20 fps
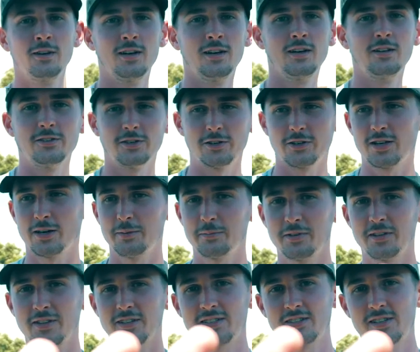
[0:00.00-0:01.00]
And 2%
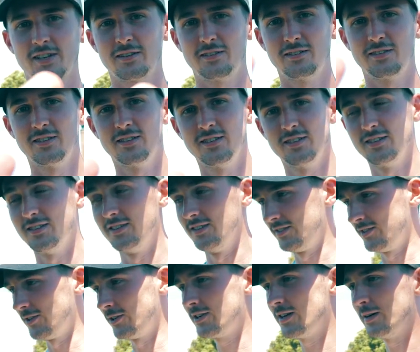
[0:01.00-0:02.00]
are this, German.
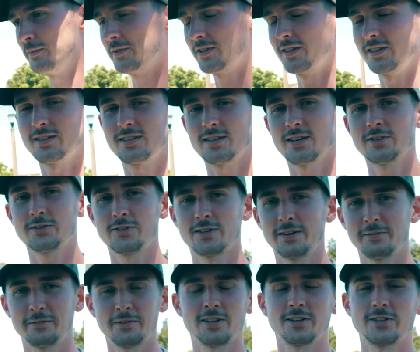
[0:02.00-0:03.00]
Don't come to this country,
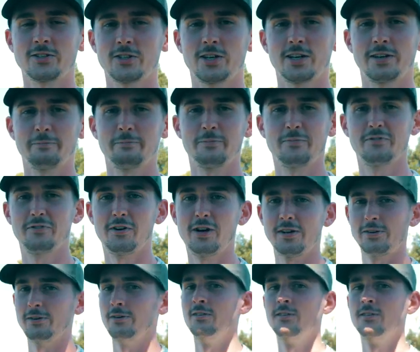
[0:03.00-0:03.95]
everything's trying to fight you.